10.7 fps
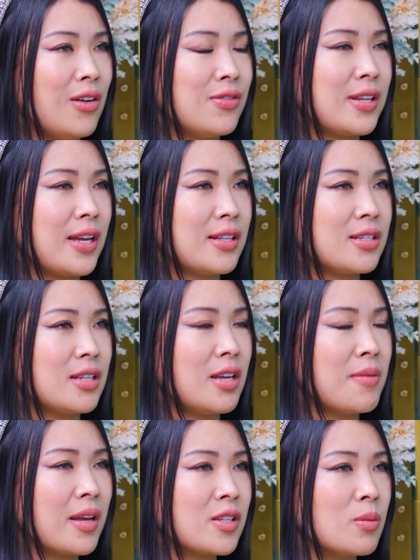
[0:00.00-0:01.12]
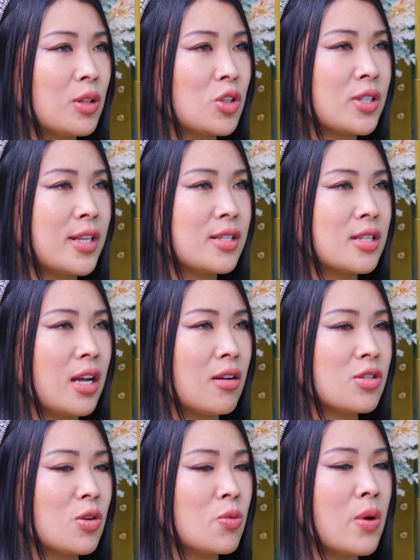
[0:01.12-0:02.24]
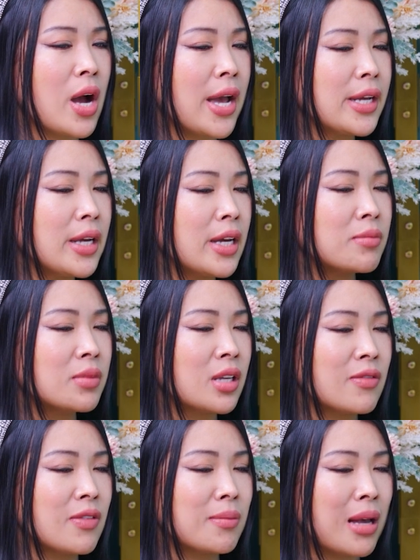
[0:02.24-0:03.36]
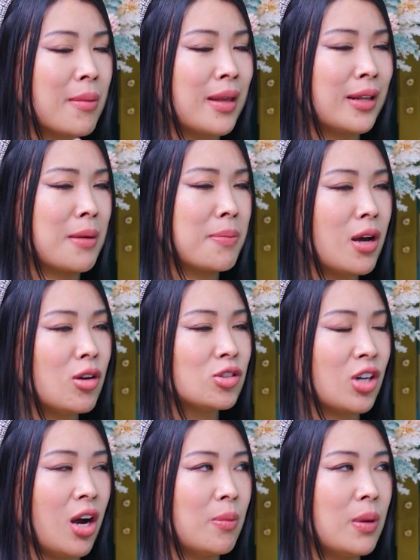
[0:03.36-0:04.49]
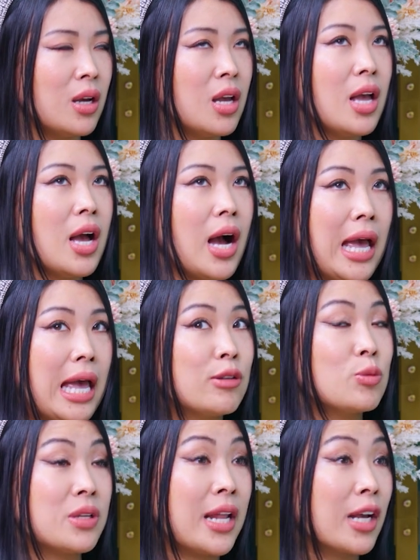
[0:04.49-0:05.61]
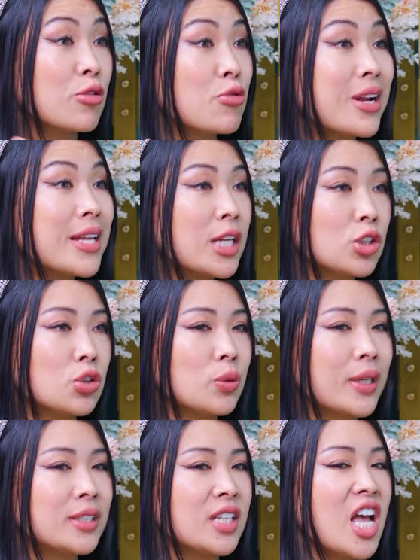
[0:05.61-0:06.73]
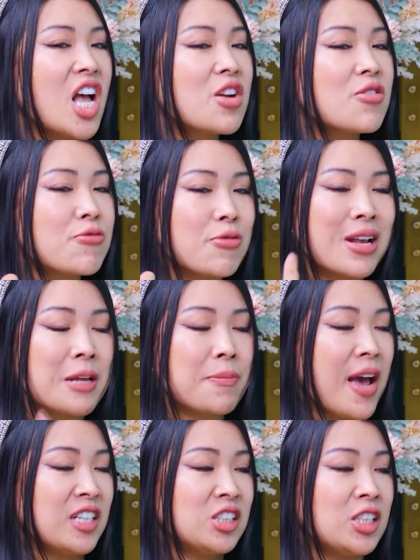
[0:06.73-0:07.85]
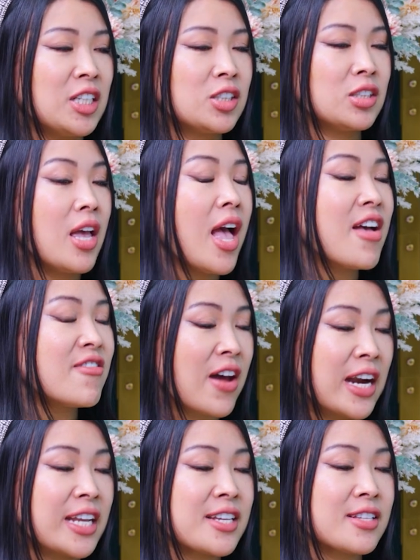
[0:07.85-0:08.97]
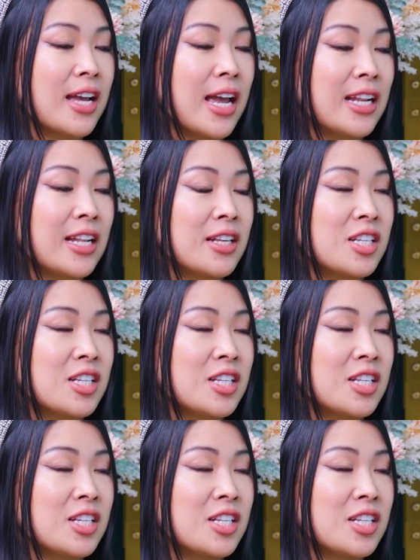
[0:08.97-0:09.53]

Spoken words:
I love that. It makes so much sense now. So when I am giving my man up, I have to be like really into it, really passionate, very excited.